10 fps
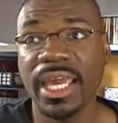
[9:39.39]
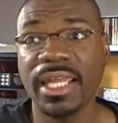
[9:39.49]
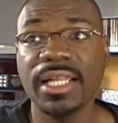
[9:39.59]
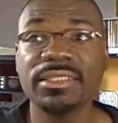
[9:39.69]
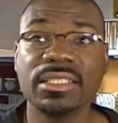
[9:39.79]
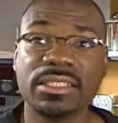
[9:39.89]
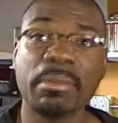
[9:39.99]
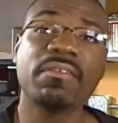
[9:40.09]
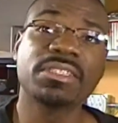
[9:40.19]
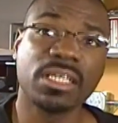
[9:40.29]
And
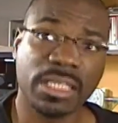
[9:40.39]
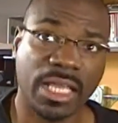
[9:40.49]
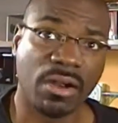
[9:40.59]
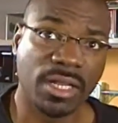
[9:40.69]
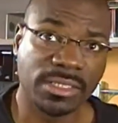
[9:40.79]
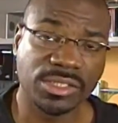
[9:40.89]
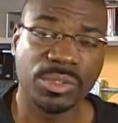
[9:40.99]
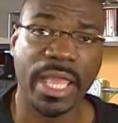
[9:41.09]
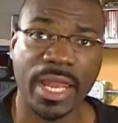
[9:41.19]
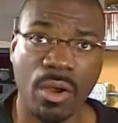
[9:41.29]
some of us, again, are
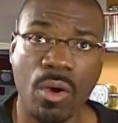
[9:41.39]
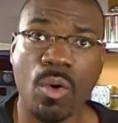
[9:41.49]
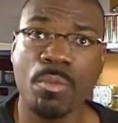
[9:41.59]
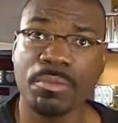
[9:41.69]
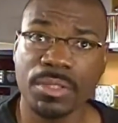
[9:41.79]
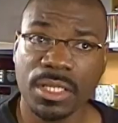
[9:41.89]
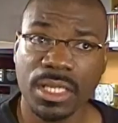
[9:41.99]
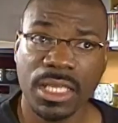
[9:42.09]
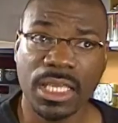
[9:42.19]
listening to it at home,